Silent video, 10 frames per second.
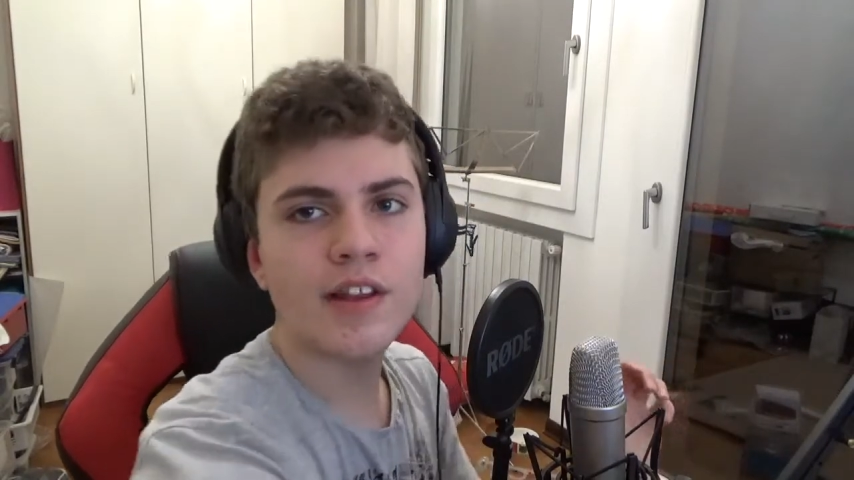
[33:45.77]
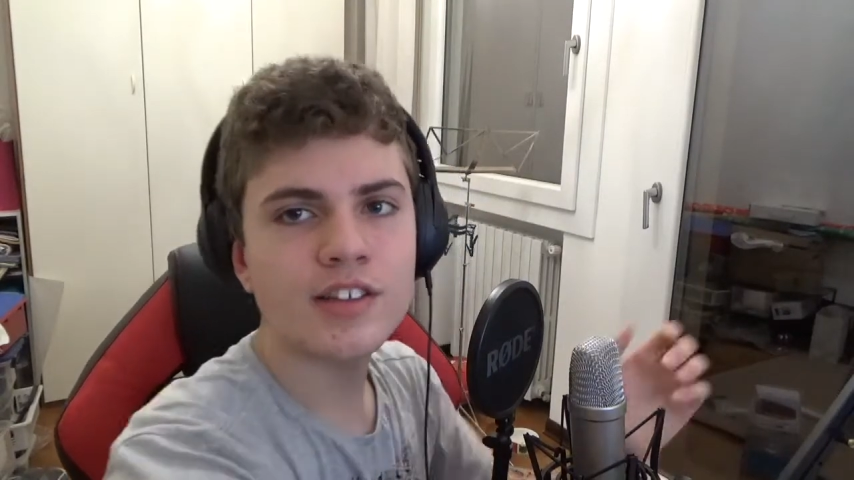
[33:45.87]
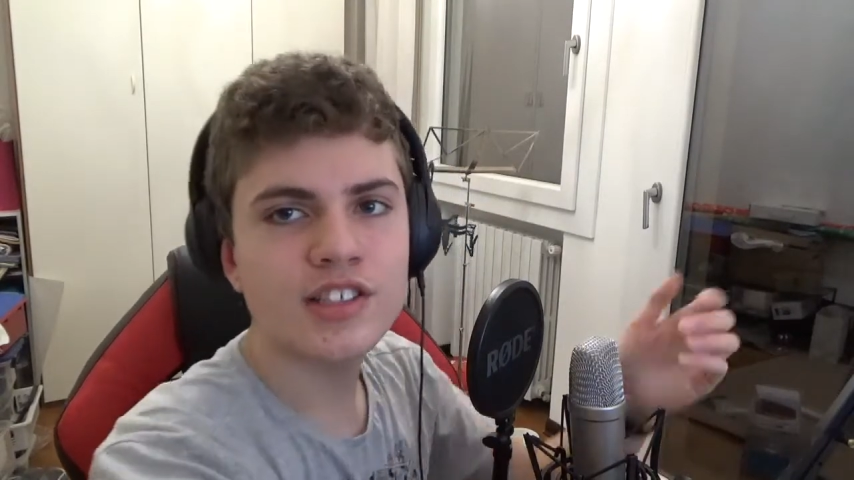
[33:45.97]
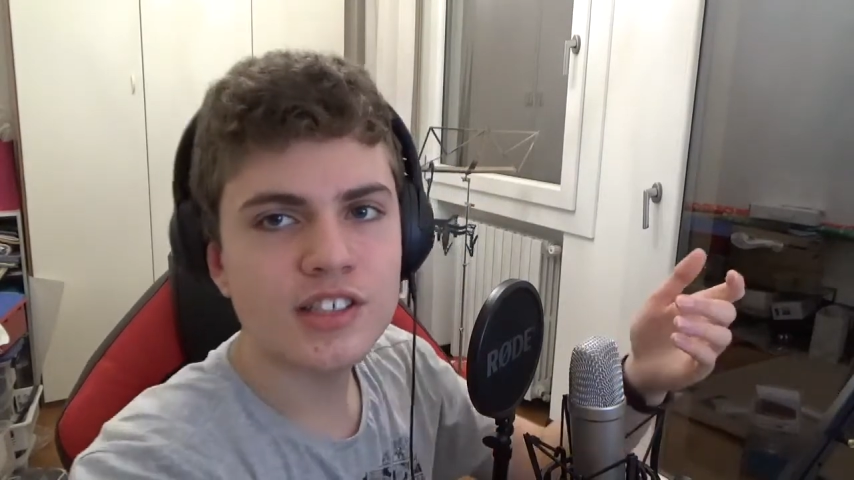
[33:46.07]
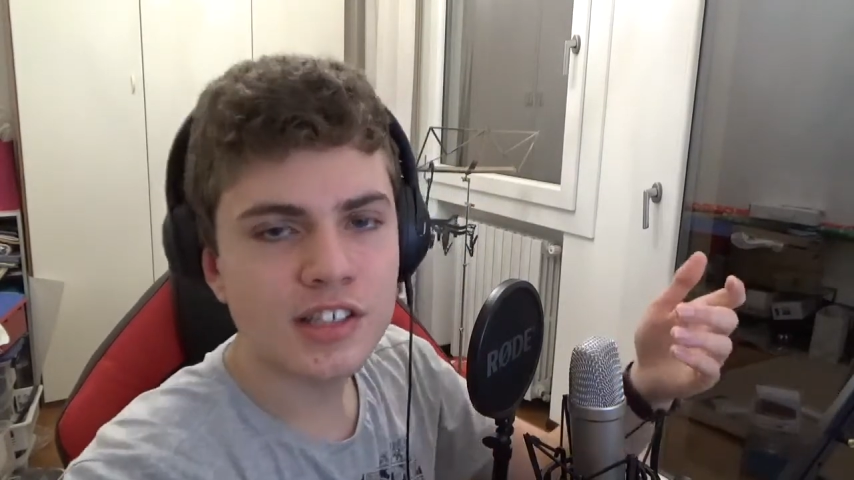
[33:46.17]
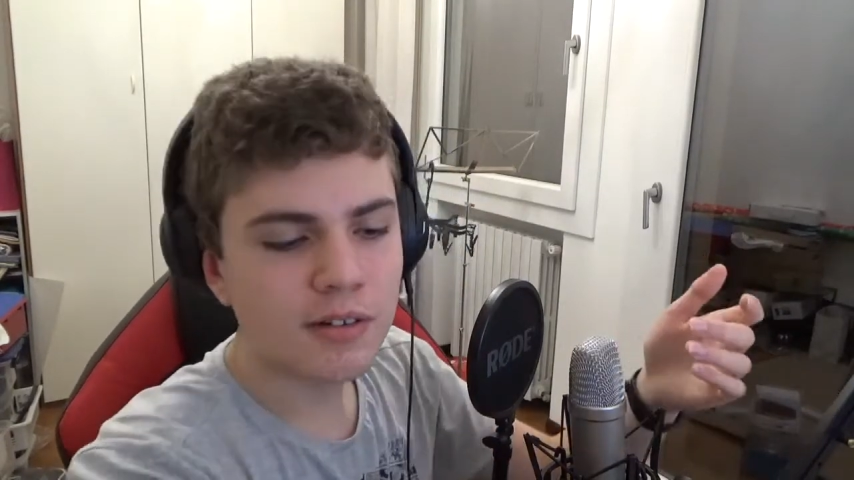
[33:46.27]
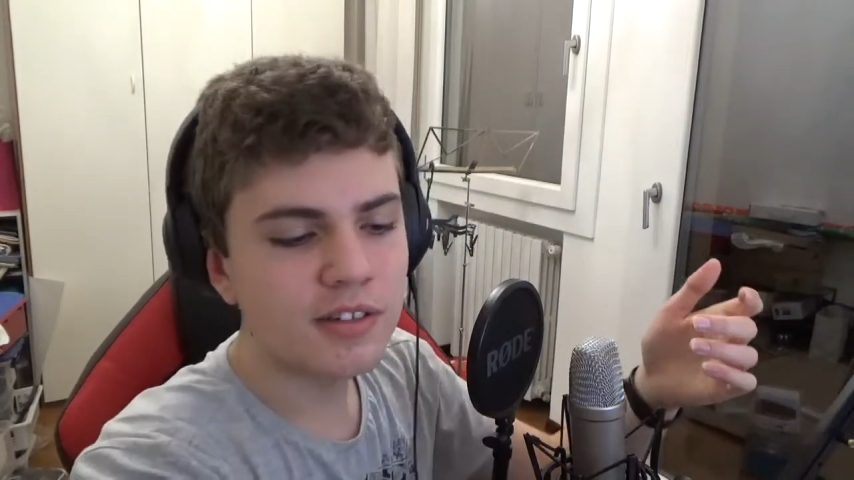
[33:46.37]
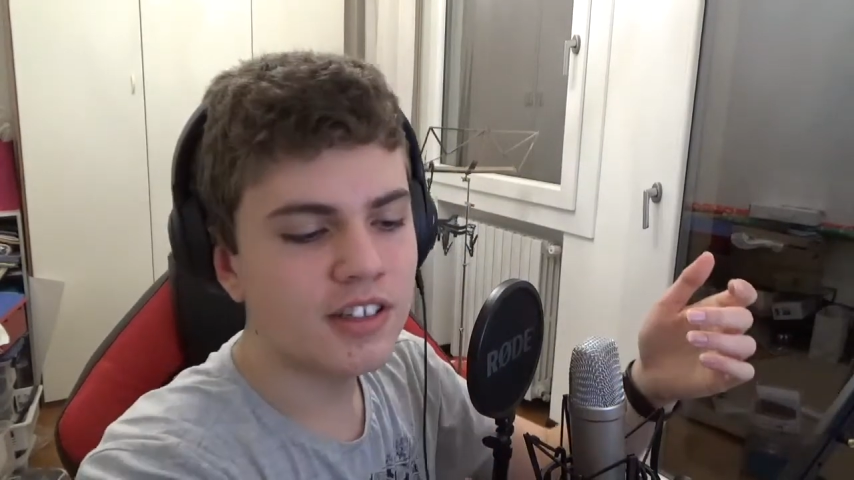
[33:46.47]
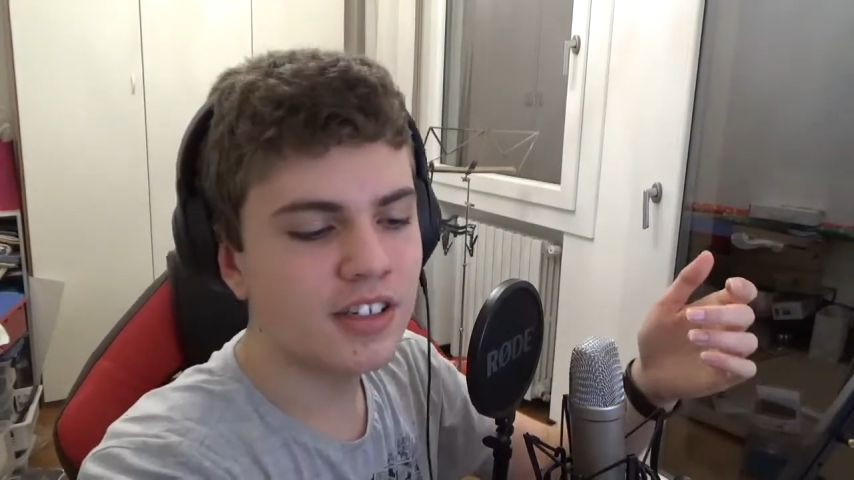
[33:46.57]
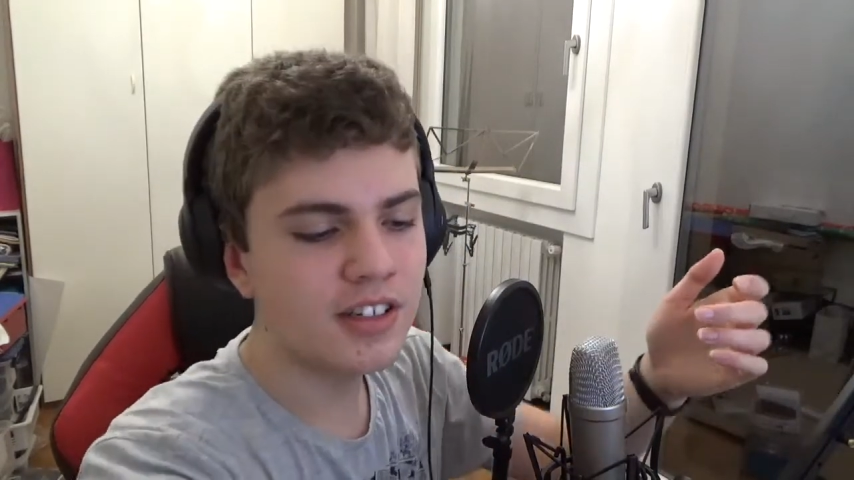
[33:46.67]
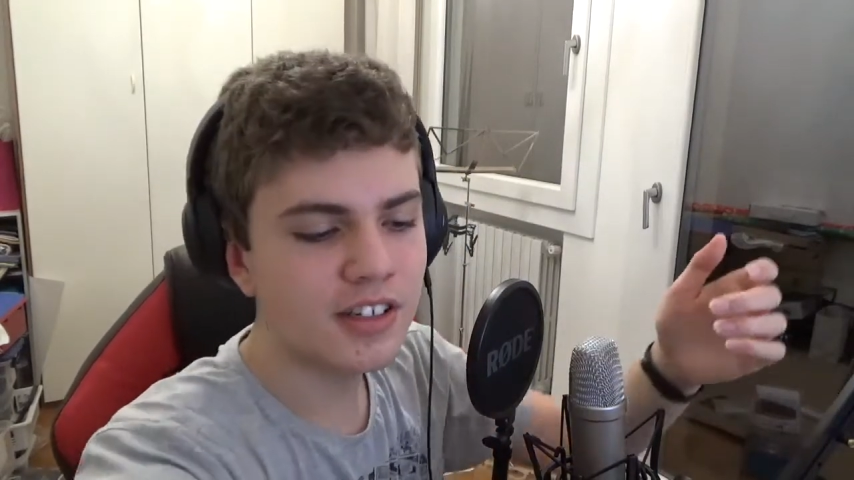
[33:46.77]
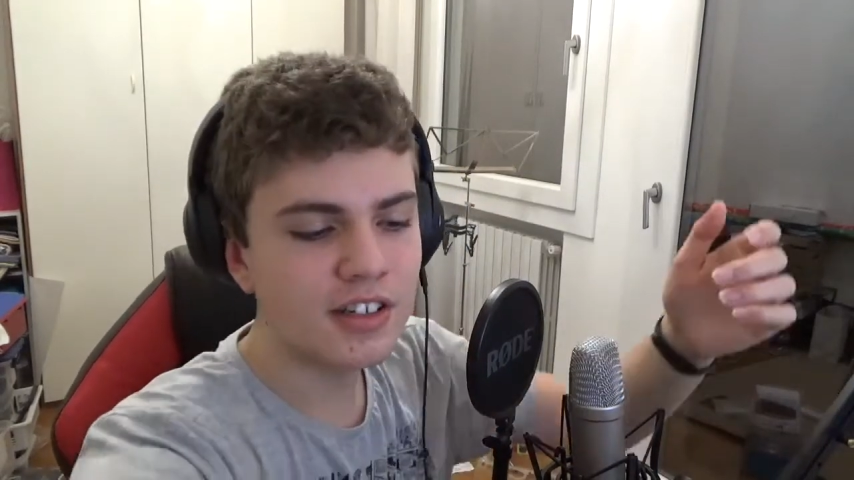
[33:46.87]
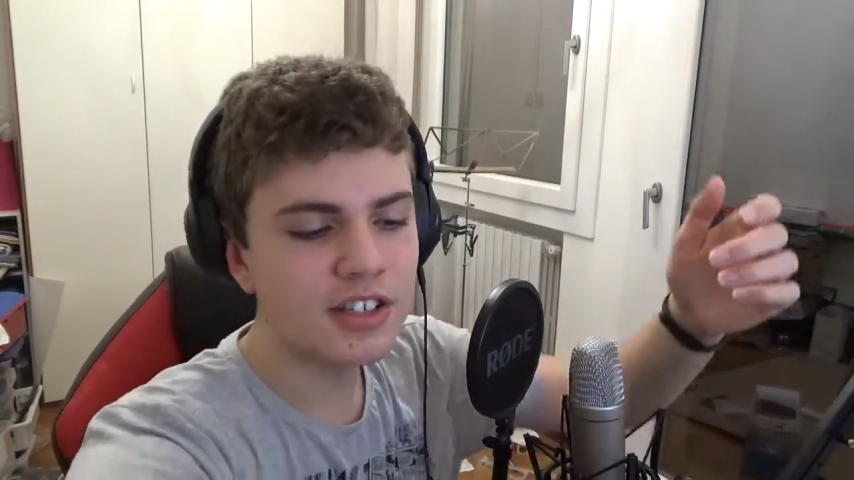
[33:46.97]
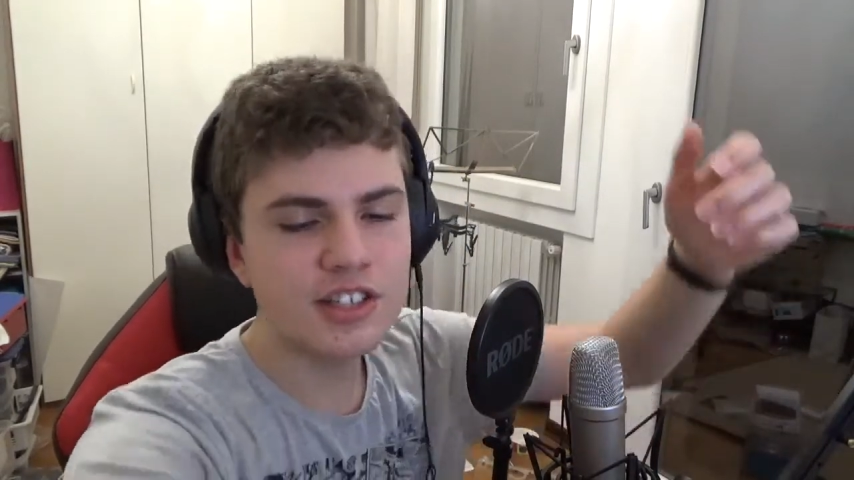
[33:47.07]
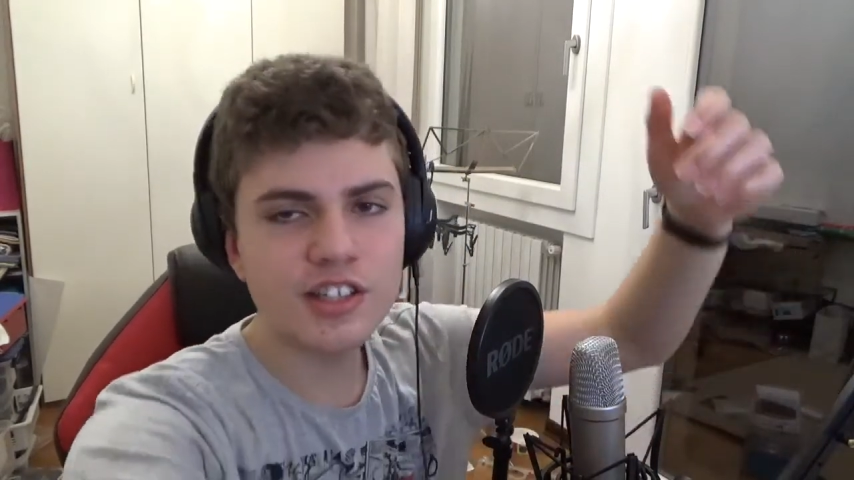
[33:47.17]
gonna
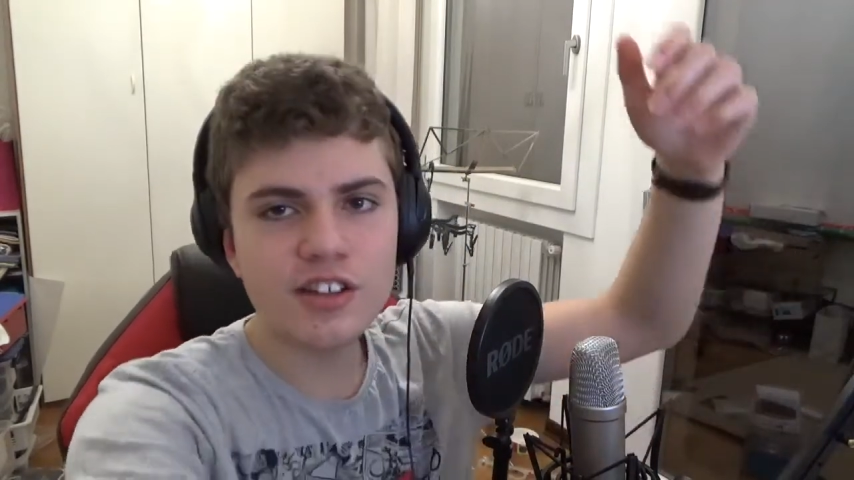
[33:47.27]
steal